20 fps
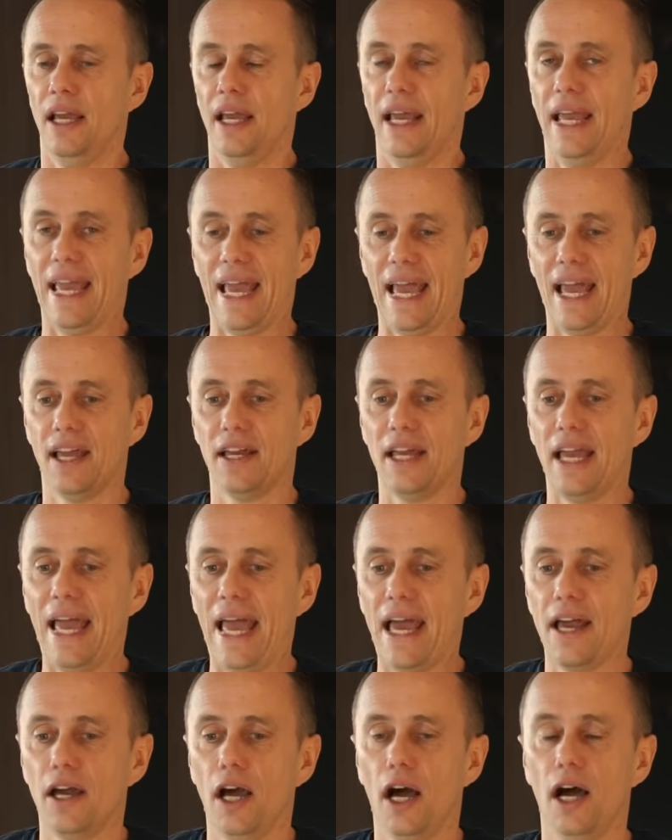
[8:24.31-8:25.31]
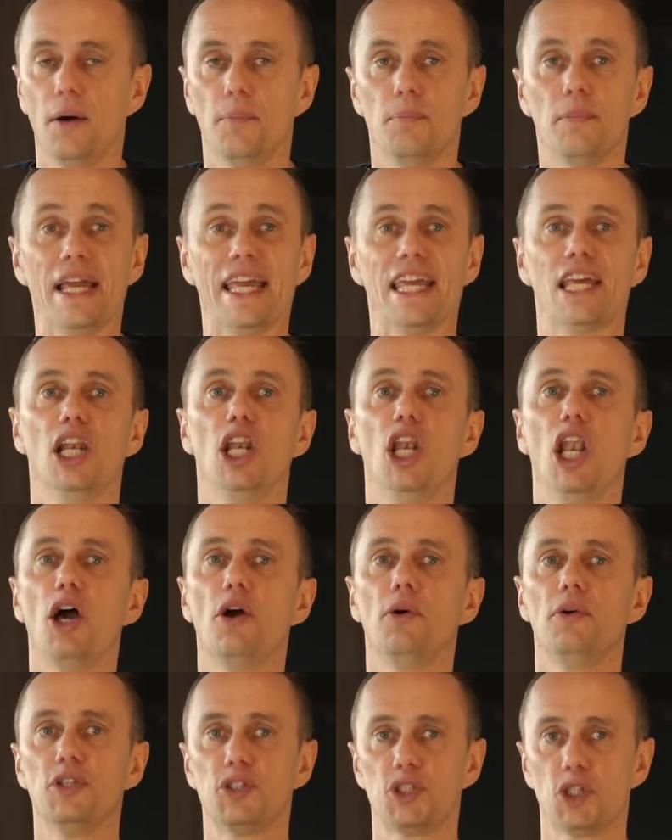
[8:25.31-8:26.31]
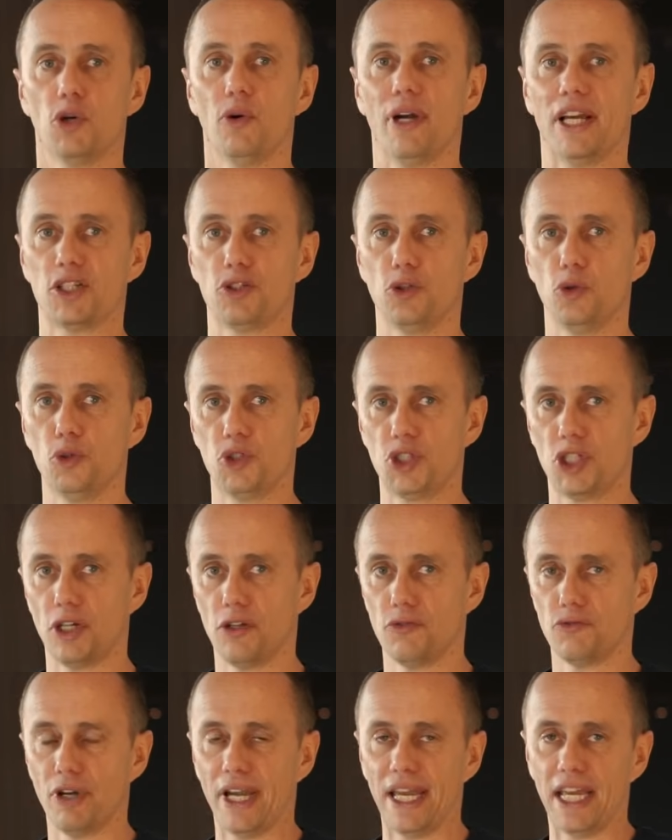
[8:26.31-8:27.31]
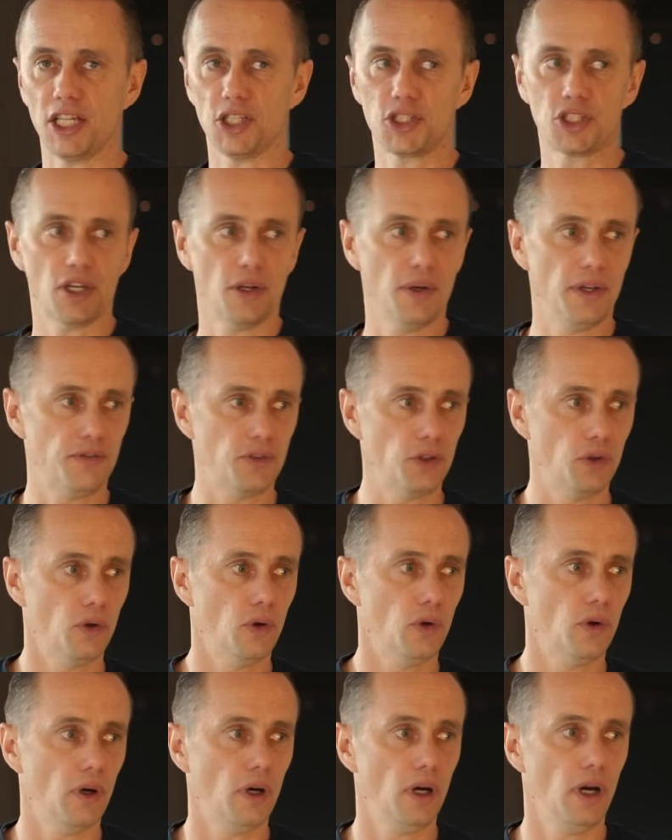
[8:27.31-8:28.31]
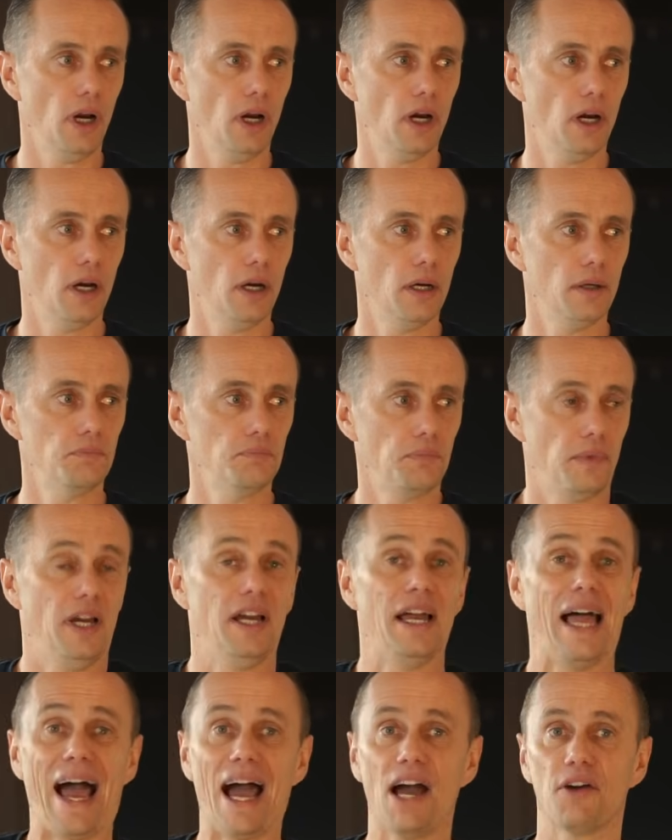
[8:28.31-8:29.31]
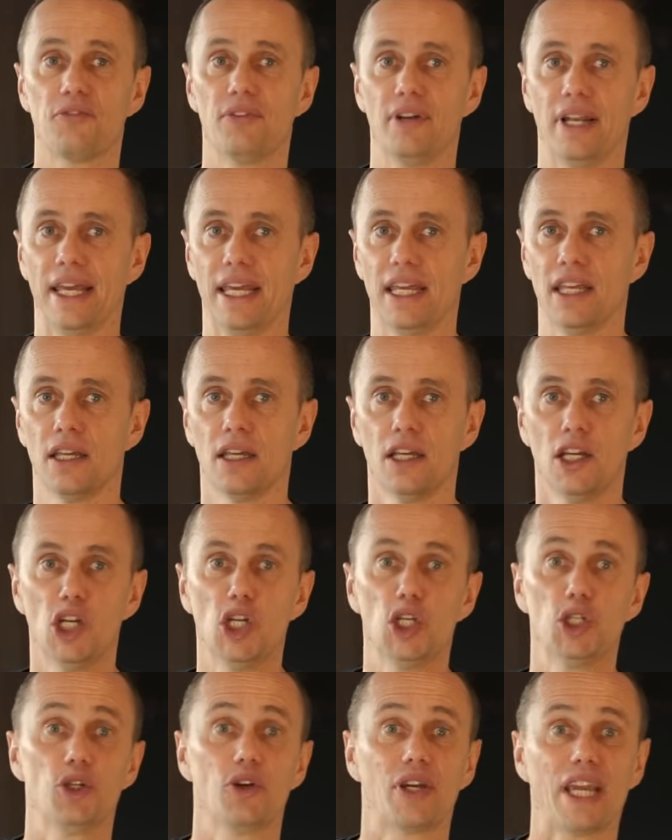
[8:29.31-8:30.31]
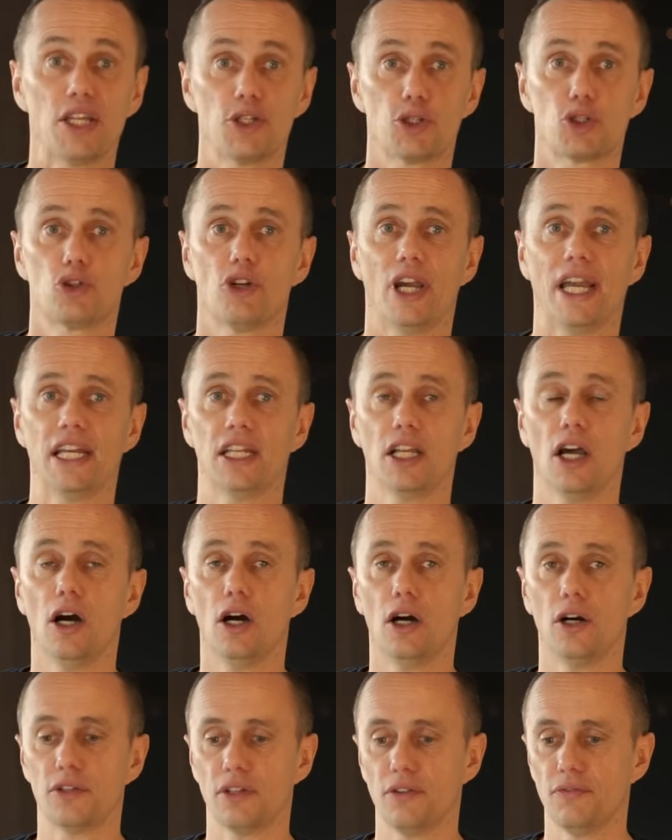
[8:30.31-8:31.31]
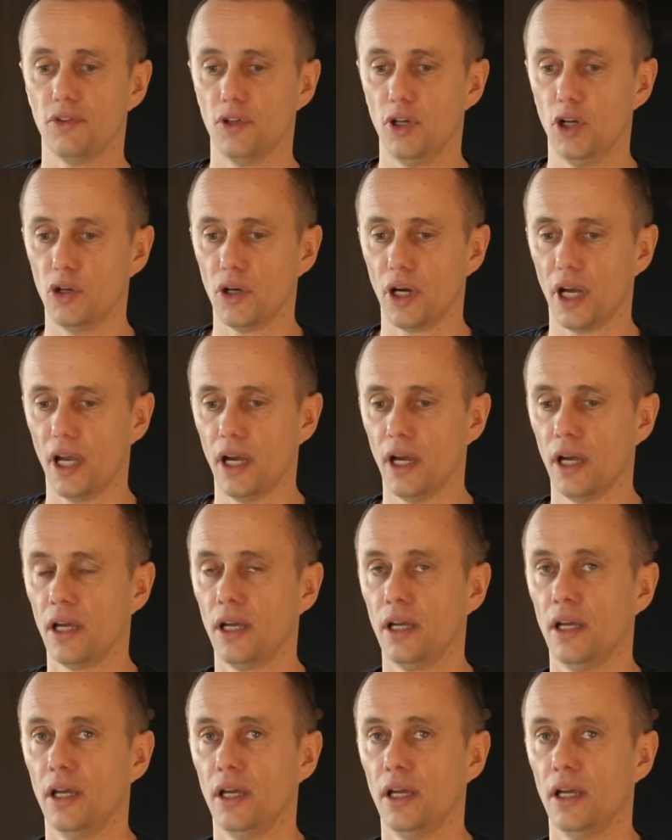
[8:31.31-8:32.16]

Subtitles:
It lowers your exhaustion rate. So if you're an athlete, you can train harder for longer.